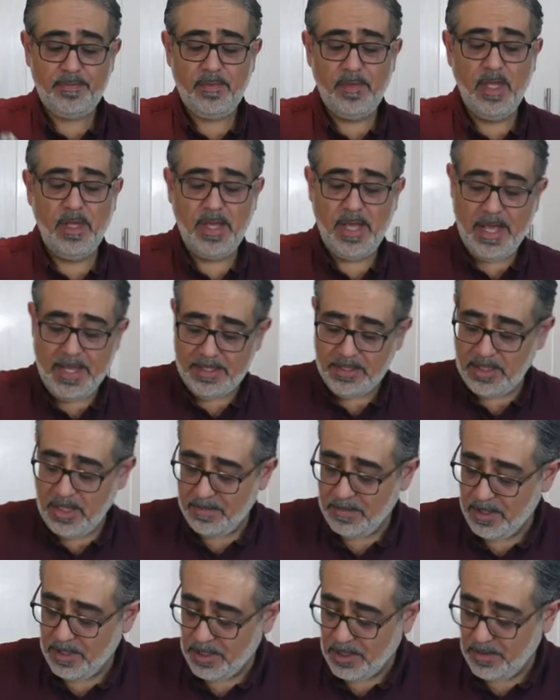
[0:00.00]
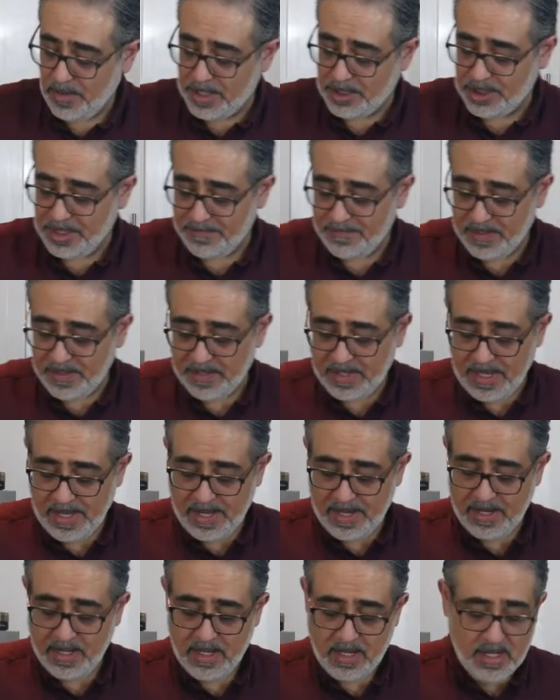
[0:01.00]
Okay, so I'm gonna crush
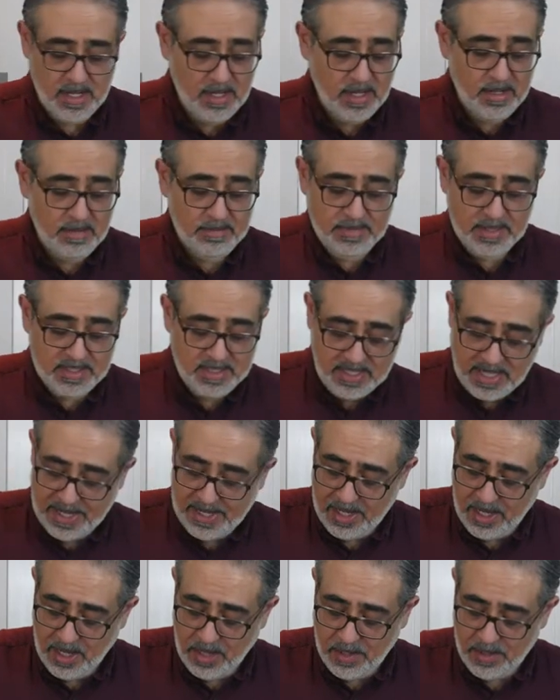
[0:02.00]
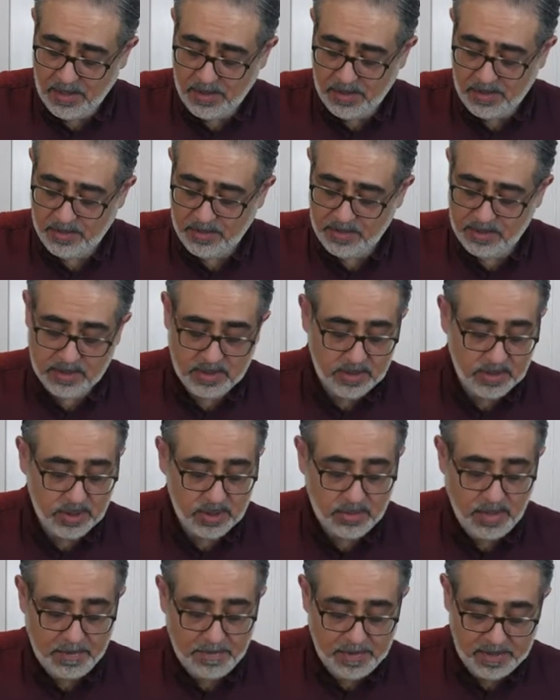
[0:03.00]
everything, potatoes and
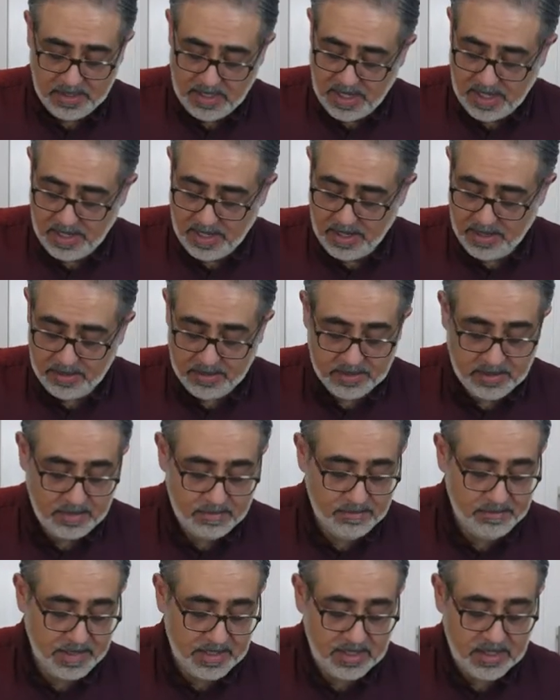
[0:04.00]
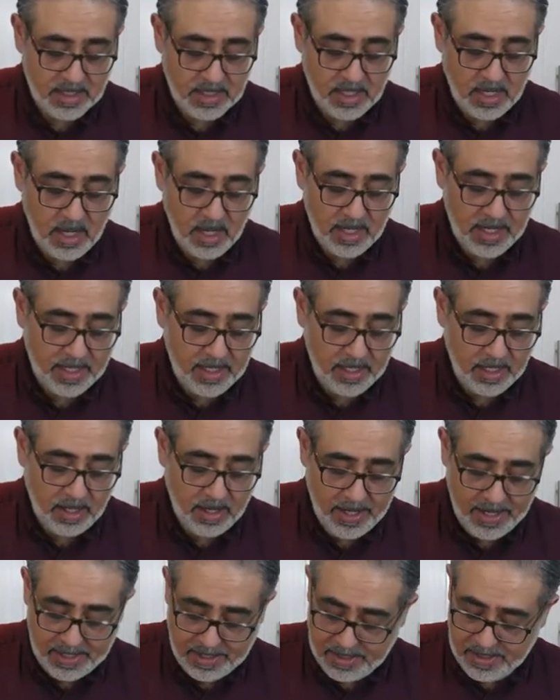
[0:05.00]
sweet potatoes and bits of garlic
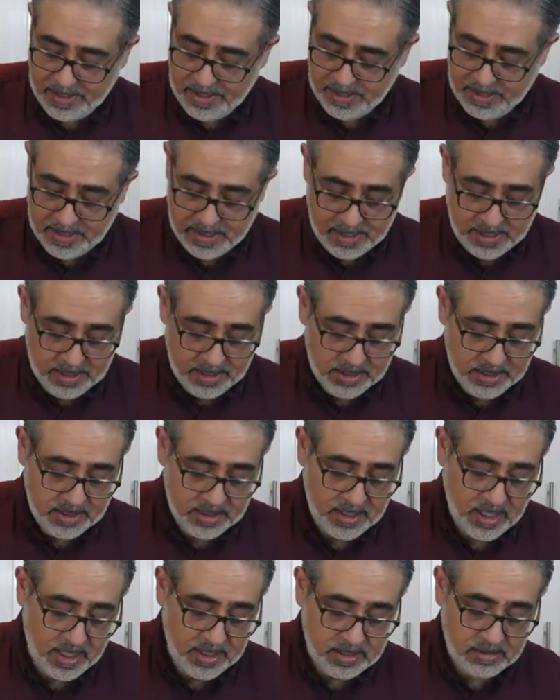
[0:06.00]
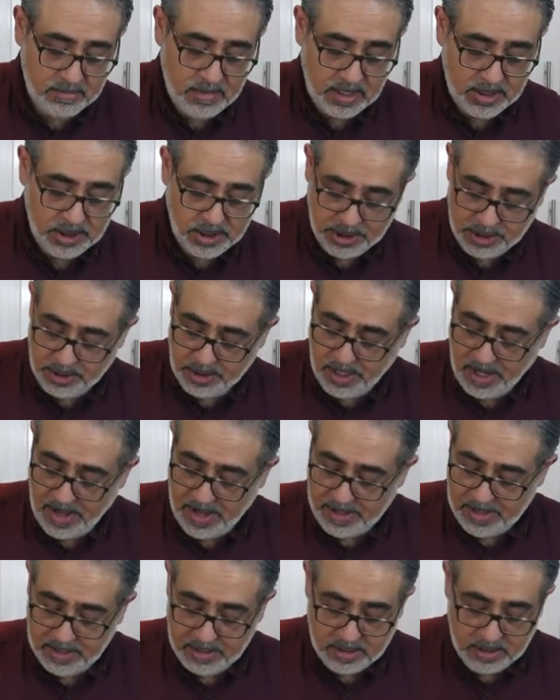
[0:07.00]
alike. Just get as much as you
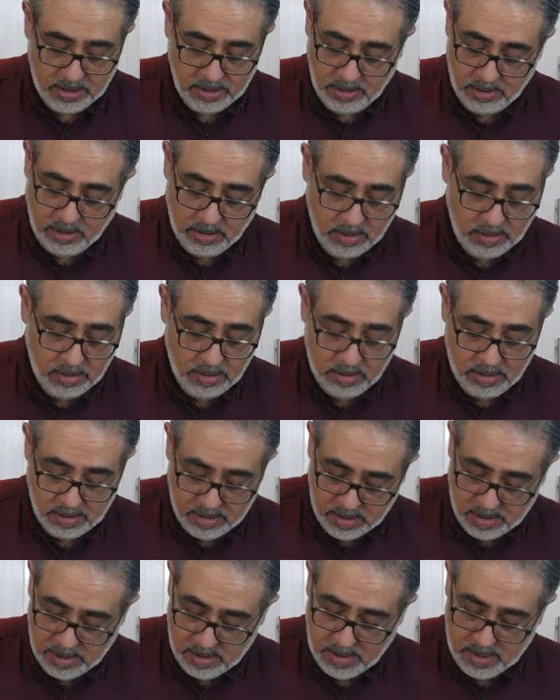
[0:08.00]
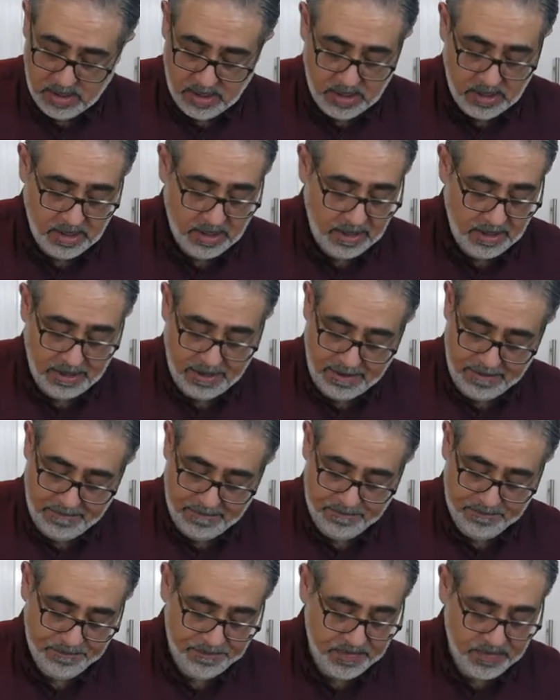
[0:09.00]
can into your,
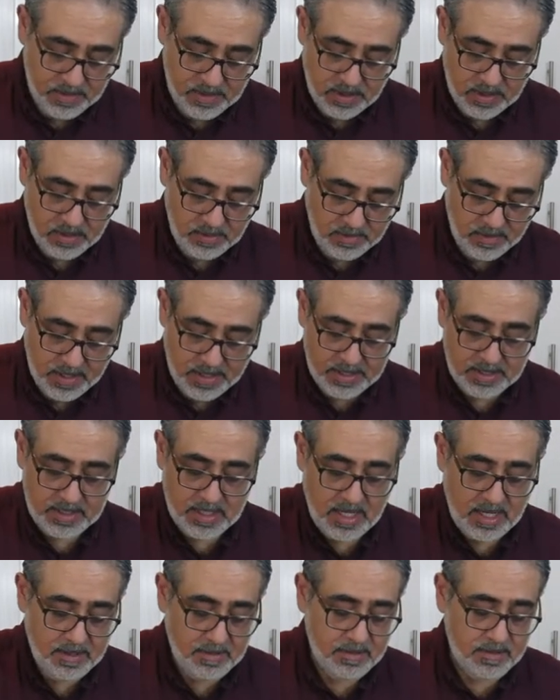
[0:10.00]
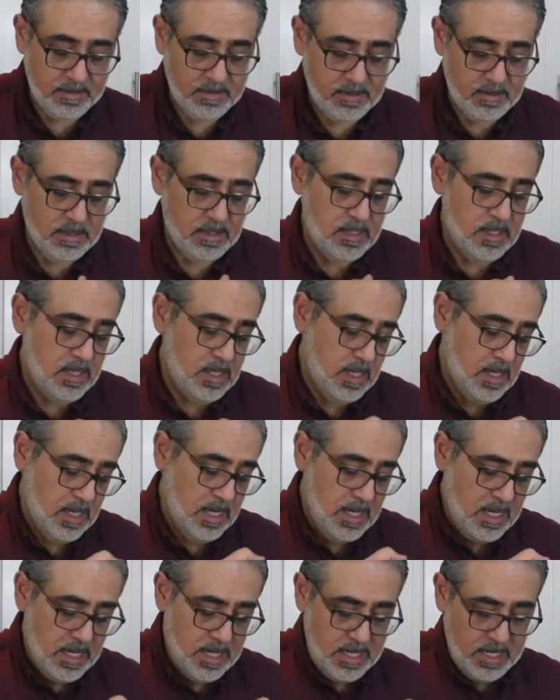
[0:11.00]
um, into the ricer,
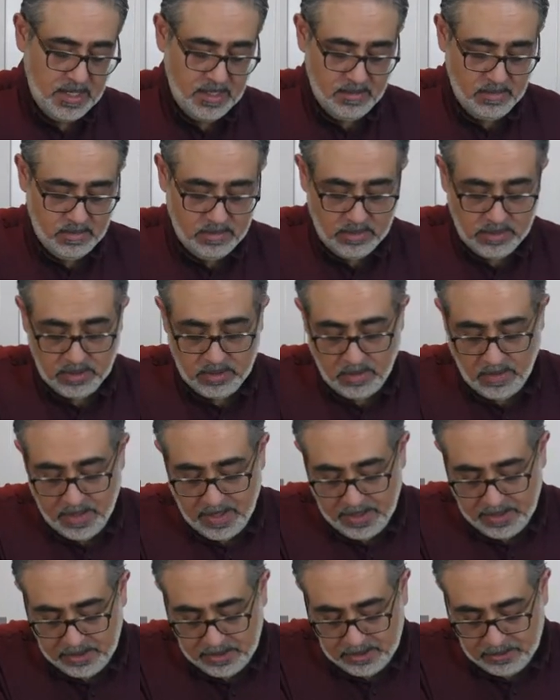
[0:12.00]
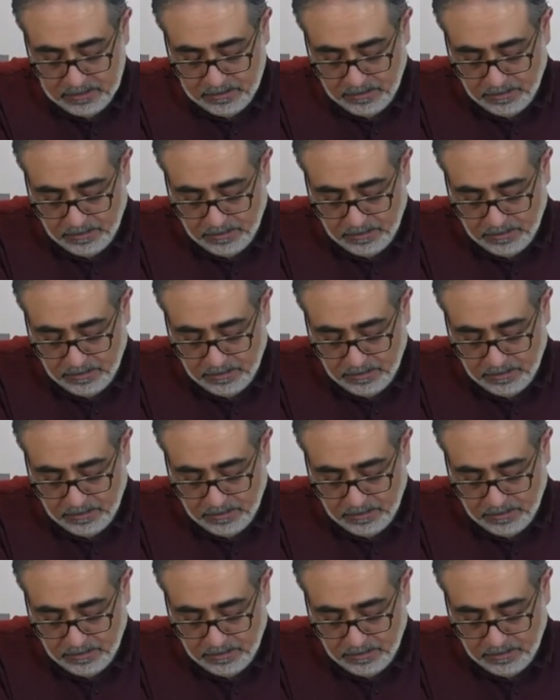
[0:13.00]
and we'll squeeze.